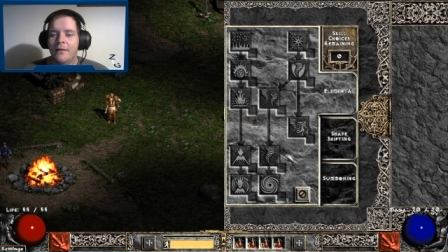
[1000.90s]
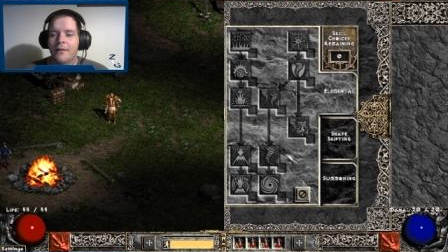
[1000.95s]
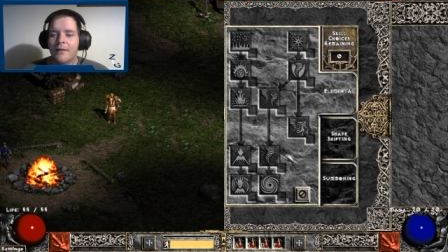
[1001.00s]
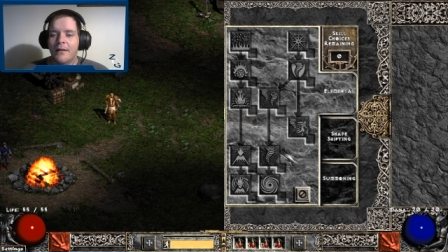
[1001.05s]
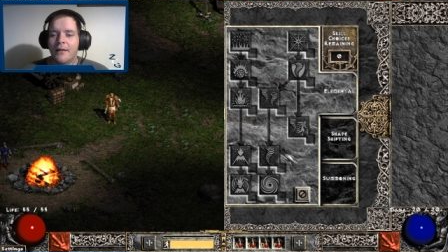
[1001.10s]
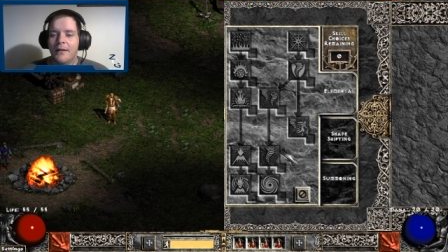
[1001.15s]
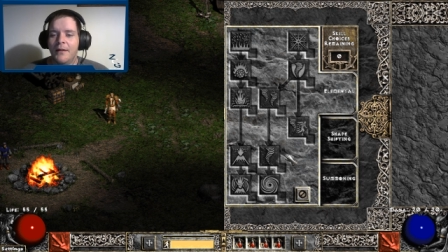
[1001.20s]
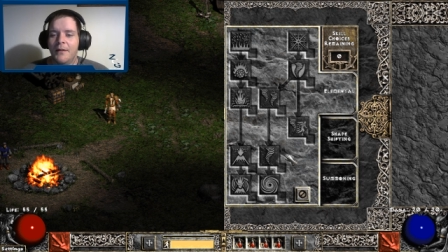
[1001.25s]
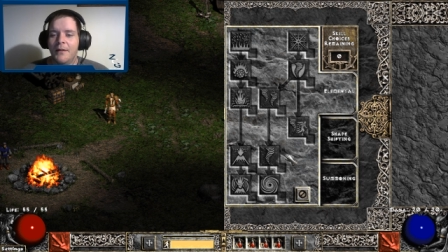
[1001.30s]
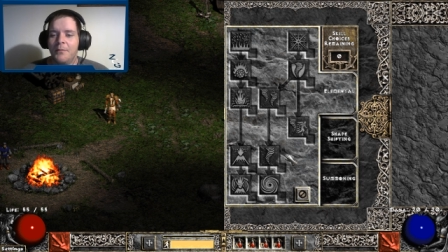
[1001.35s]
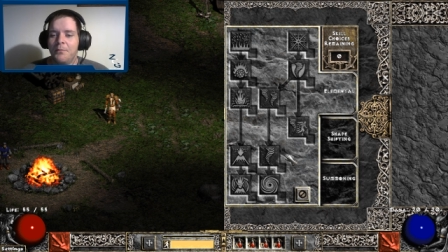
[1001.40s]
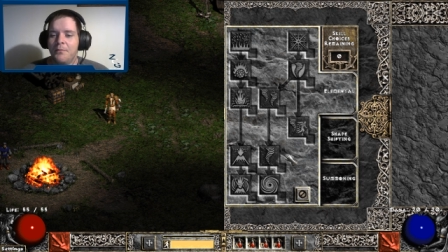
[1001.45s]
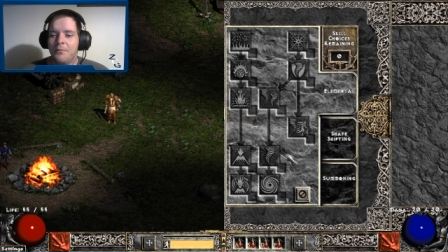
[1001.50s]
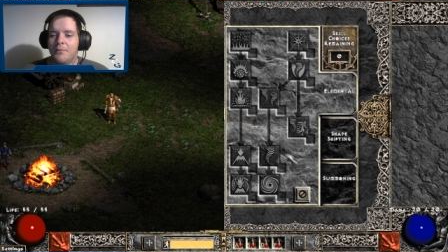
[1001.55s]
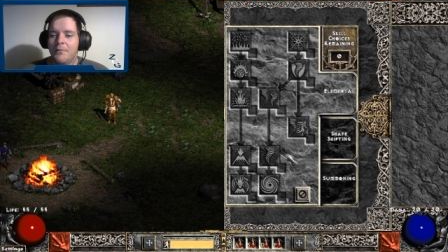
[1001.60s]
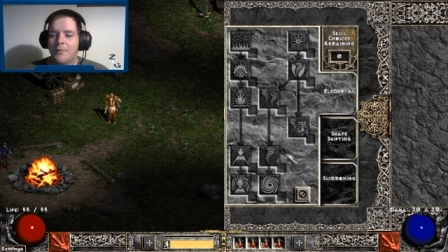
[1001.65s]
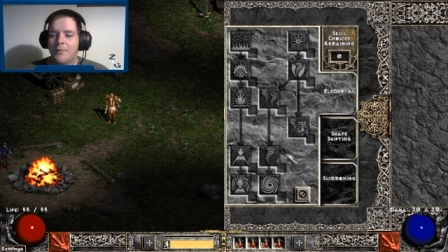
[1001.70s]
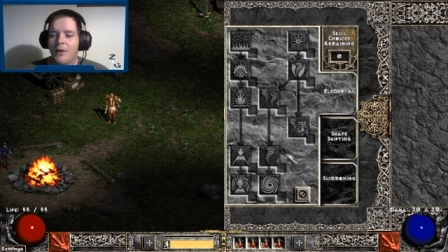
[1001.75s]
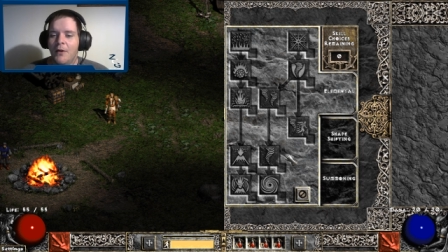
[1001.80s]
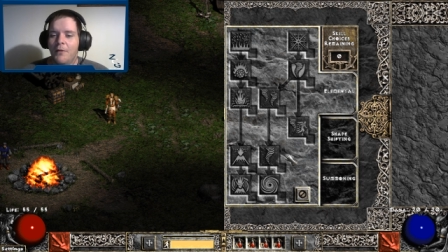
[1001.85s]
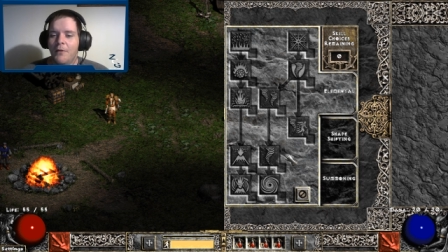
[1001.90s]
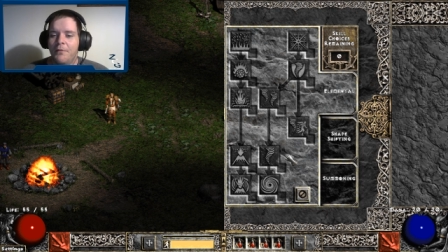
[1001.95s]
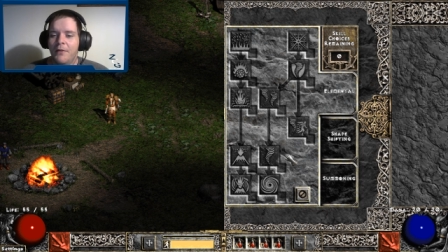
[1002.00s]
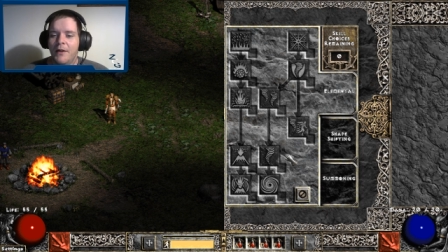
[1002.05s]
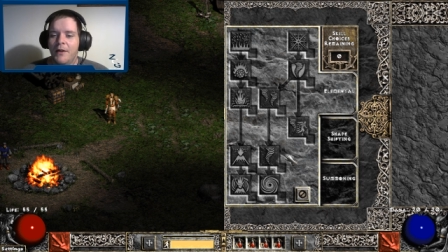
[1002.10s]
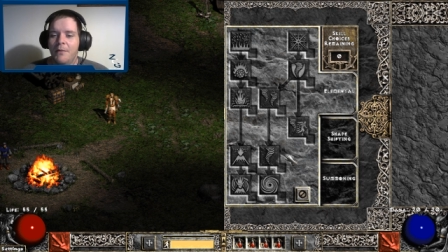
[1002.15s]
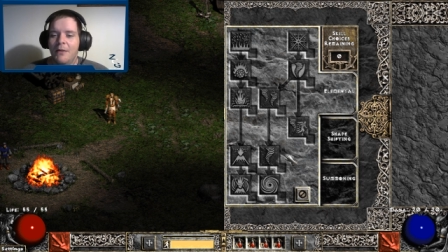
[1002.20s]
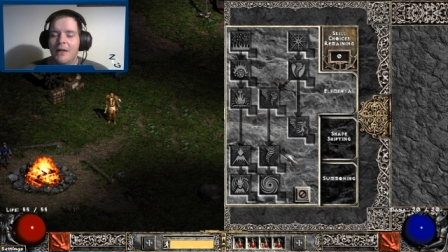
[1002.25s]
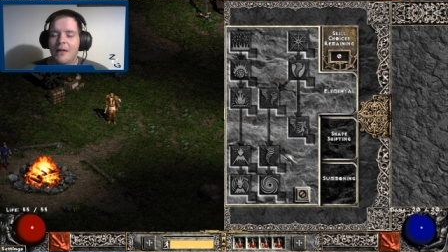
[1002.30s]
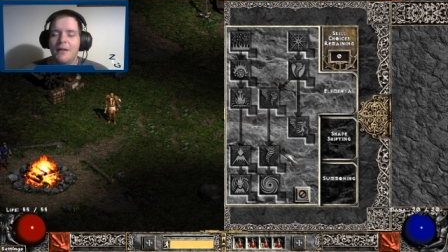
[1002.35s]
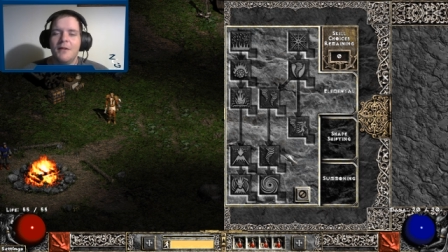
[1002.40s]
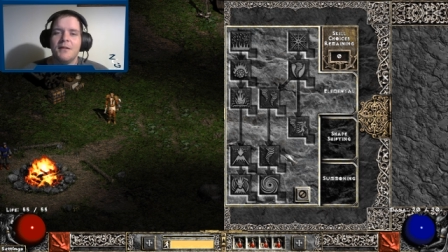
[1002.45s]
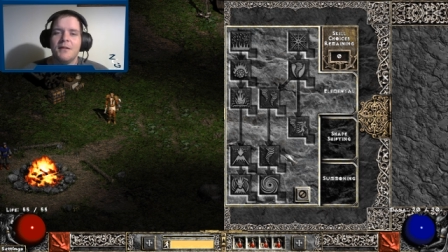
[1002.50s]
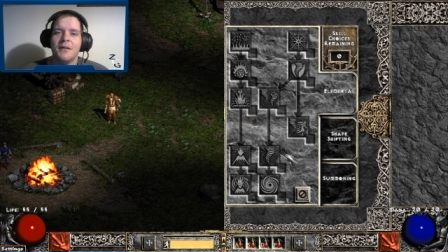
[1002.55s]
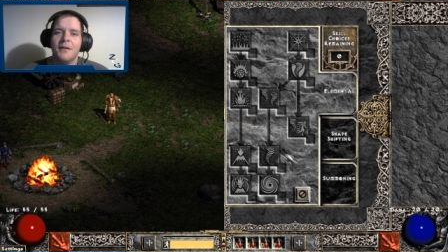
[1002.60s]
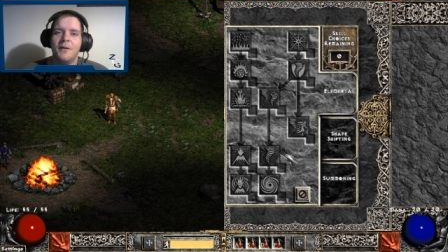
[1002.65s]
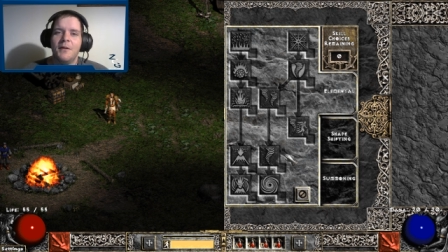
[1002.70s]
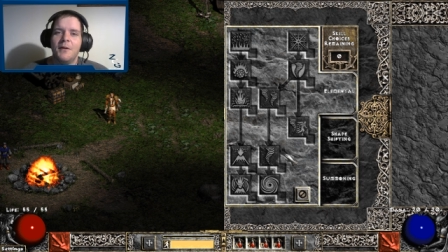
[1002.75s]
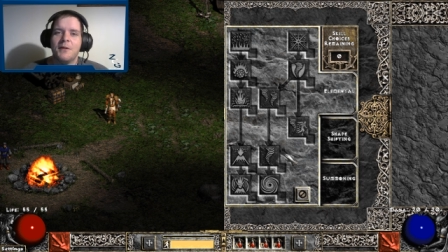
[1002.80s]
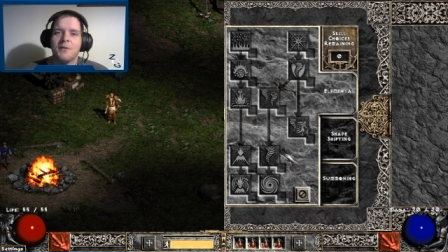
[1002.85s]
going to hopefully be
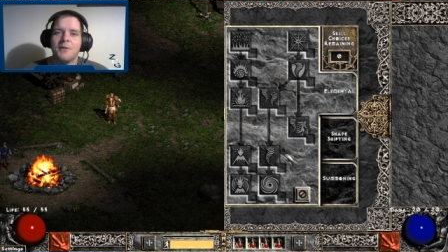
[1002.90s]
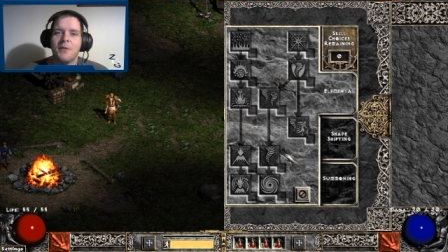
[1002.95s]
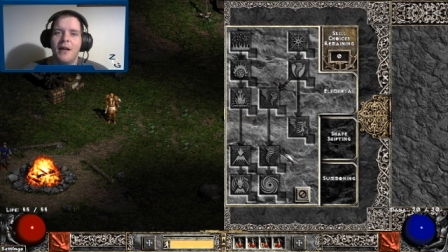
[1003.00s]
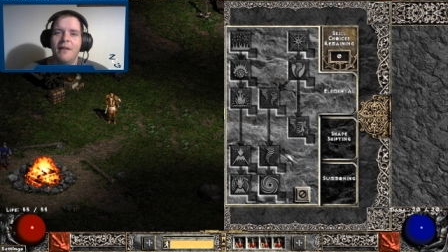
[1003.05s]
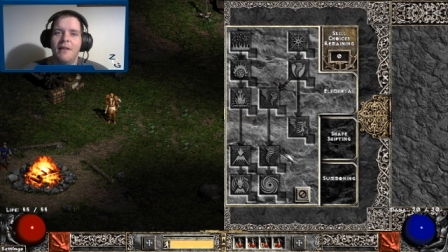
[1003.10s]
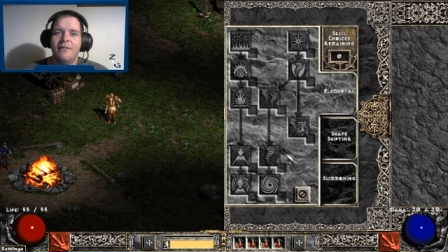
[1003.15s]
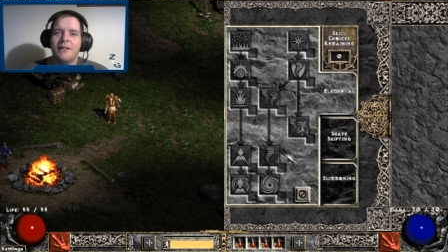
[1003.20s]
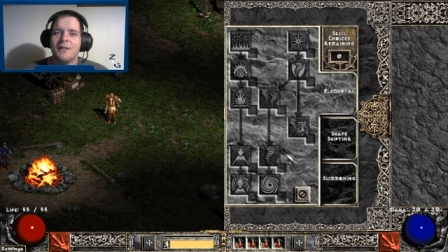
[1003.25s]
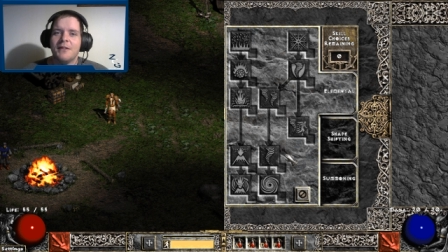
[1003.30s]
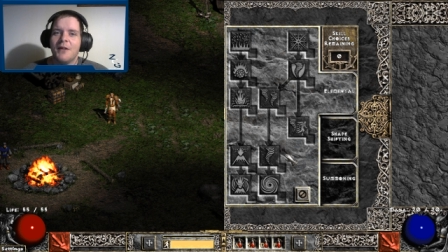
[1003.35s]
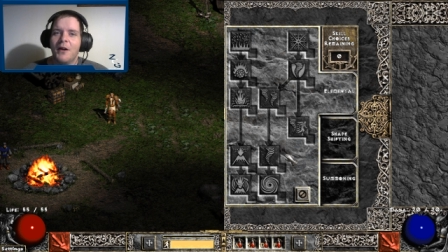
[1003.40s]
using those Ravens